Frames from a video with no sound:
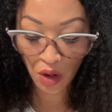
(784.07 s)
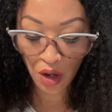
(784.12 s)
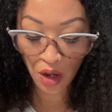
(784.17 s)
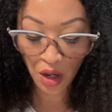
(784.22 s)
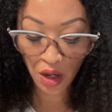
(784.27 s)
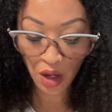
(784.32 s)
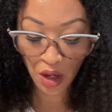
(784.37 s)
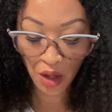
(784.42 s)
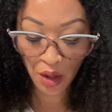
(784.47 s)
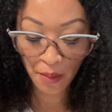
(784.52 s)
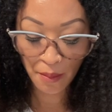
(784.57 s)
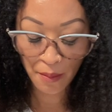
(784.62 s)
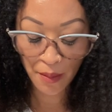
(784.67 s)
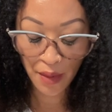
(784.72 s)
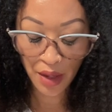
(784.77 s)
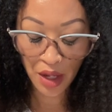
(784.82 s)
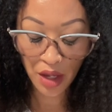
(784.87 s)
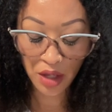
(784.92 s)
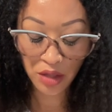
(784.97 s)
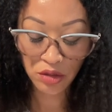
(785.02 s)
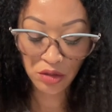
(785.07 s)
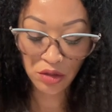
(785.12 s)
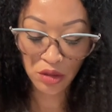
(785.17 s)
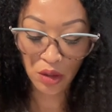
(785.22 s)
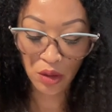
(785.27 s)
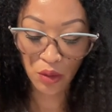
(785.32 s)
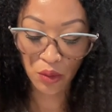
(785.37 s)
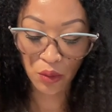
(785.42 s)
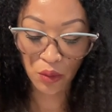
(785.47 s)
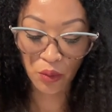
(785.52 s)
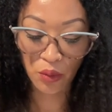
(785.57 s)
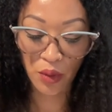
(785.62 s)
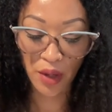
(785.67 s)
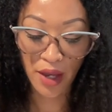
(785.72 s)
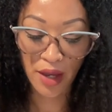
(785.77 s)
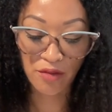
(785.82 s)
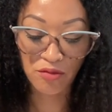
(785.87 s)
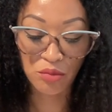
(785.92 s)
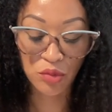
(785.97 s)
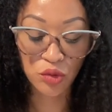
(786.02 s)

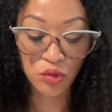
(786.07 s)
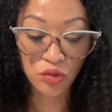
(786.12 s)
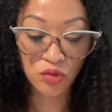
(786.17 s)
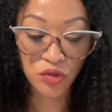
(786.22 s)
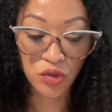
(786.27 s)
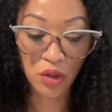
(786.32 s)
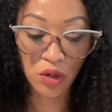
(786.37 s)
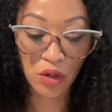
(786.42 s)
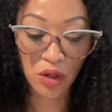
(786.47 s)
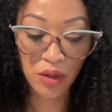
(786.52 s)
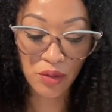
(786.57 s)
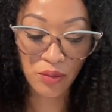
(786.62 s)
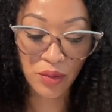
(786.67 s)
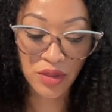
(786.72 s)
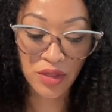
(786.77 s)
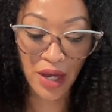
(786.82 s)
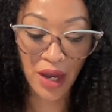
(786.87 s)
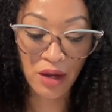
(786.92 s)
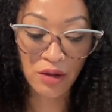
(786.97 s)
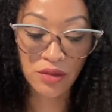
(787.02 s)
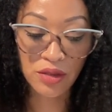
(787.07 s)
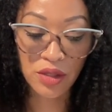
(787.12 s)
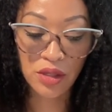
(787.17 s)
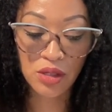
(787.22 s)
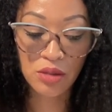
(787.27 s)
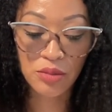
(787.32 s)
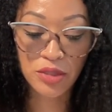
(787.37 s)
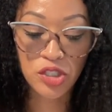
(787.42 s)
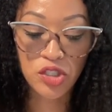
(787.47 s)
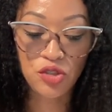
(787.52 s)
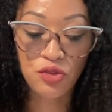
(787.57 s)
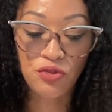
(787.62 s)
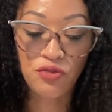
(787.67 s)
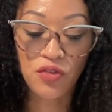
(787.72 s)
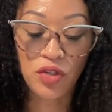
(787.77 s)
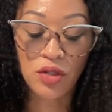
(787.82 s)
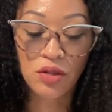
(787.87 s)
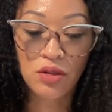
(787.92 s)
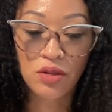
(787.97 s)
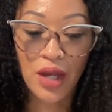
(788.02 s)
have moved on without them, but you
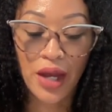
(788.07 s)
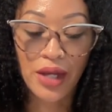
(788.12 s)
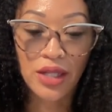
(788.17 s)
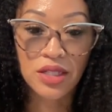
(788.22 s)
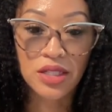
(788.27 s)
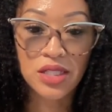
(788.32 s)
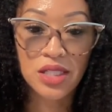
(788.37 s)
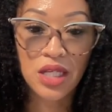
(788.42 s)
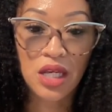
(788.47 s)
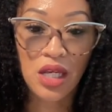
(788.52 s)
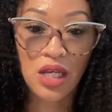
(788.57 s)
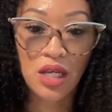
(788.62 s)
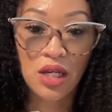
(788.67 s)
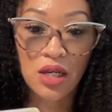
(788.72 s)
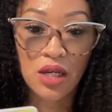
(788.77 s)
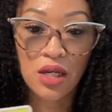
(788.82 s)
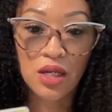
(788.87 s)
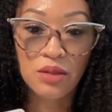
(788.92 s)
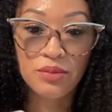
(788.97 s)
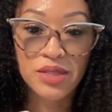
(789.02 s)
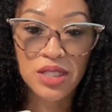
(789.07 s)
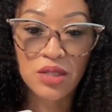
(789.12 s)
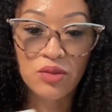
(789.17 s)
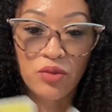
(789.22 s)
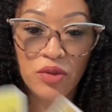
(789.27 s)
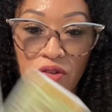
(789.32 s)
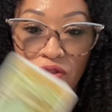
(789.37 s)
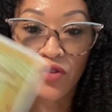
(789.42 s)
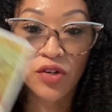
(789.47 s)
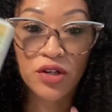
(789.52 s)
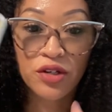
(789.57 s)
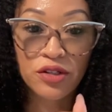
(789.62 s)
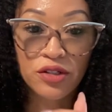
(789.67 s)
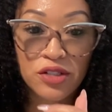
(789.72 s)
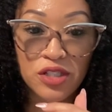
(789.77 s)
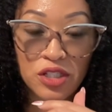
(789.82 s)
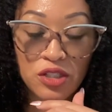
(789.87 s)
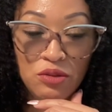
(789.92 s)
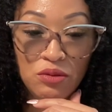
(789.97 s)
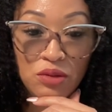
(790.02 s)
feel like this King of Cups in
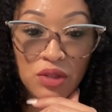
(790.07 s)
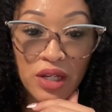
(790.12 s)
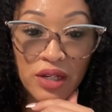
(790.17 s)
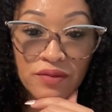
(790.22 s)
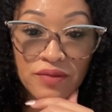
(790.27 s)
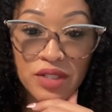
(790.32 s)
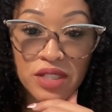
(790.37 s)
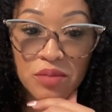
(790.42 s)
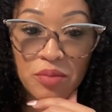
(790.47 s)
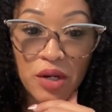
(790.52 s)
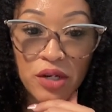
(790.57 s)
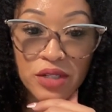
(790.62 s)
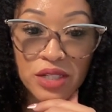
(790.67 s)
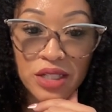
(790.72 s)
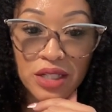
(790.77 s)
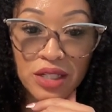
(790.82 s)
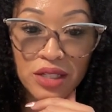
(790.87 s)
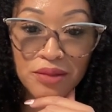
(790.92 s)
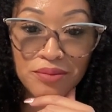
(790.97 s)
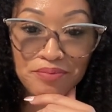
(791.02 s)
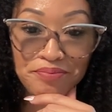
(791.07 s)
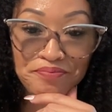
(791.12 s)
reverse. You love this person,